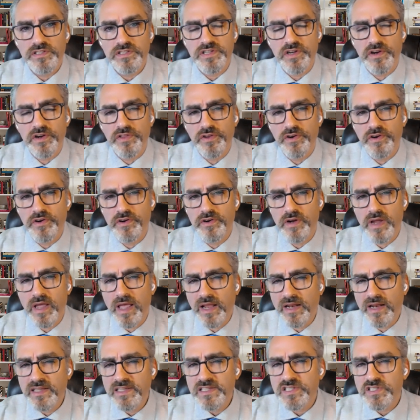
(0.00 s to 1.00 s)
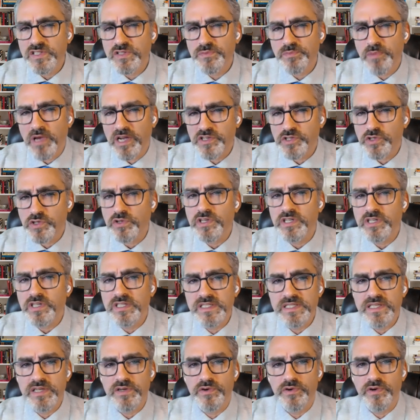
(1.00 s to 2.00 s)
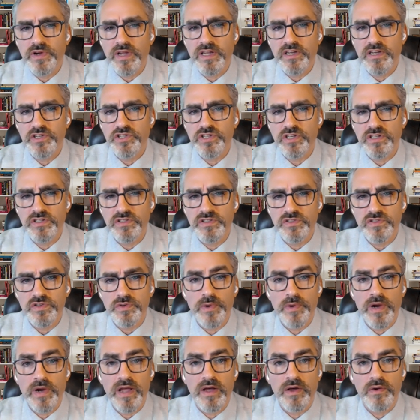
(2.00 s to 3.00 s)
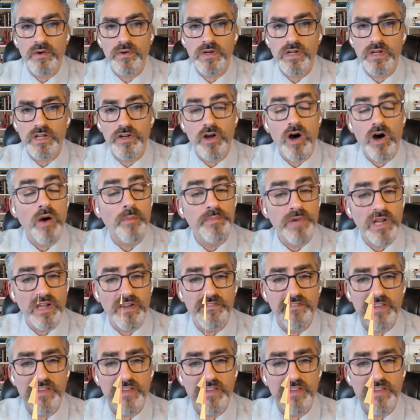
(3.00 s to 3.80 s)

So, are there any special considerations around adopting a